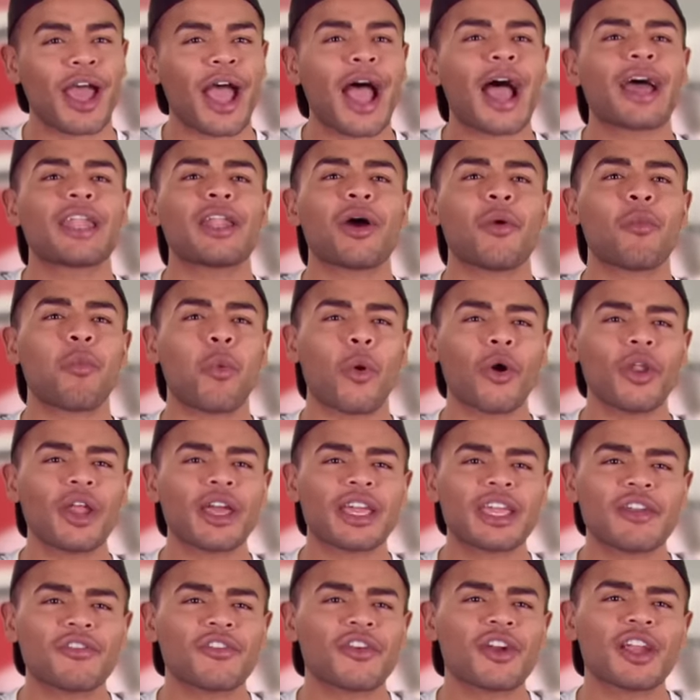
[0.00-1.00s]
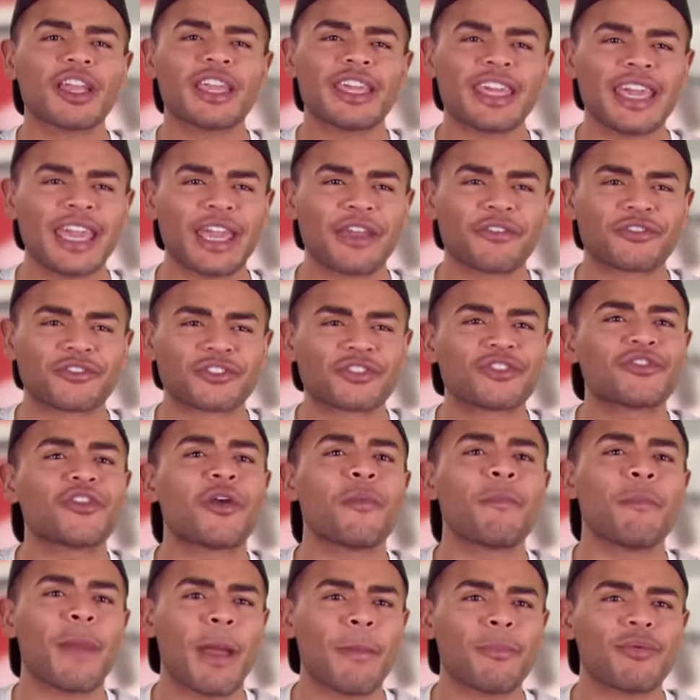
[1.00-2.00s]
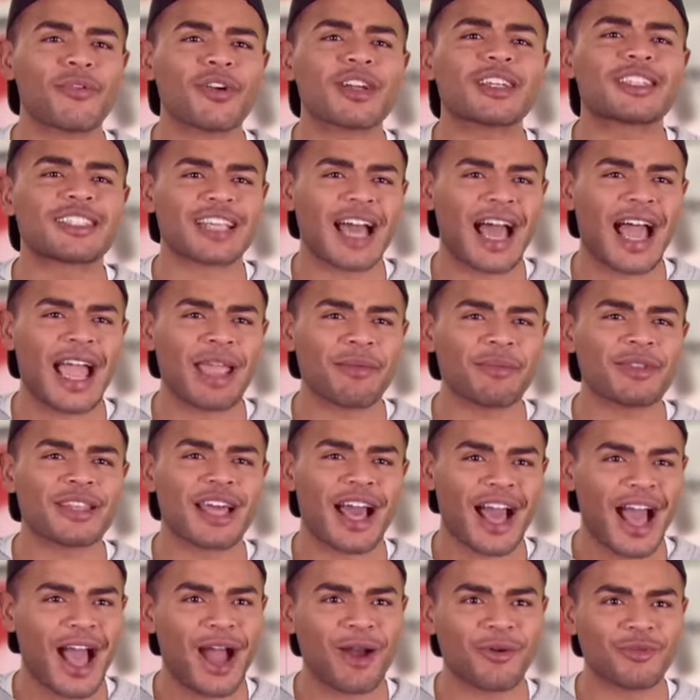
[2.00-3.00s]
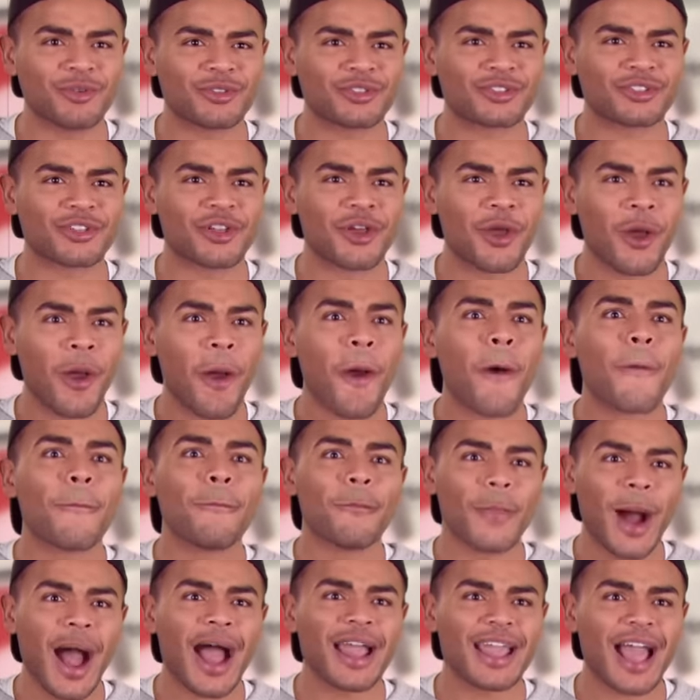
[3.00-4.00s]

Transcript: and I want to give her a gift to remember a time in the house. My